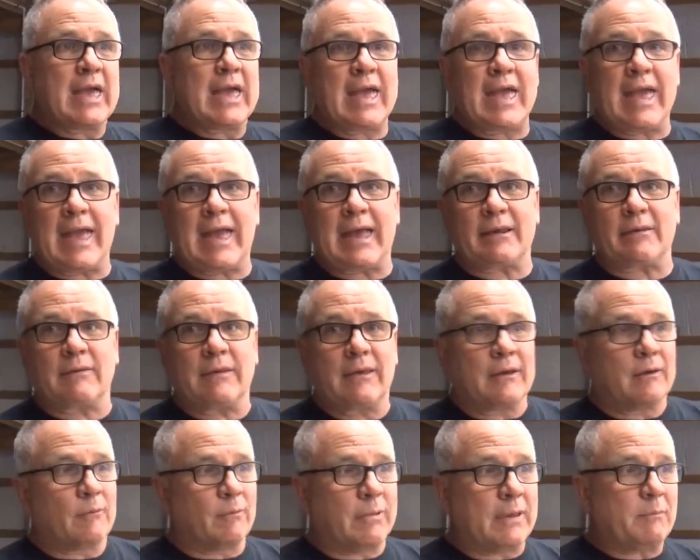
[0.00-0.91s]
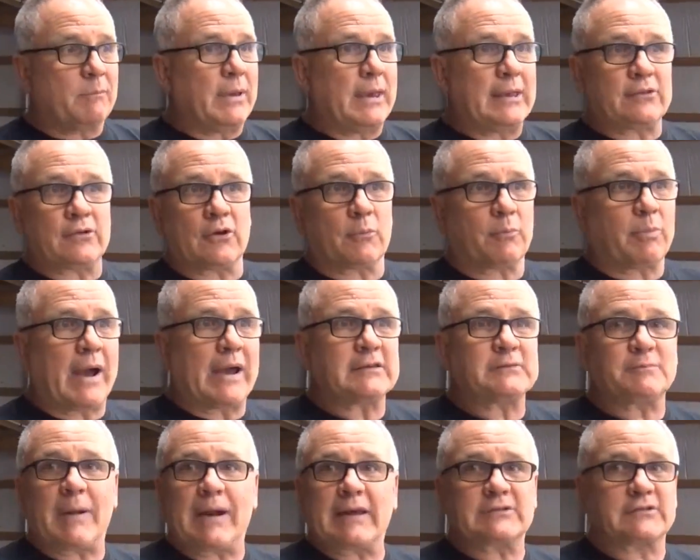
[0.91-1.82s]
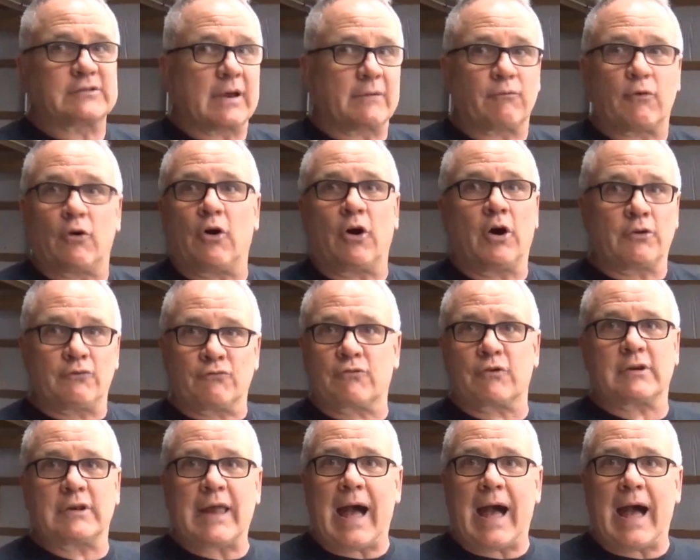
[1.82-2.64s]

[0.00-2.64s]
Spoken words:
and we beat their price by several $100,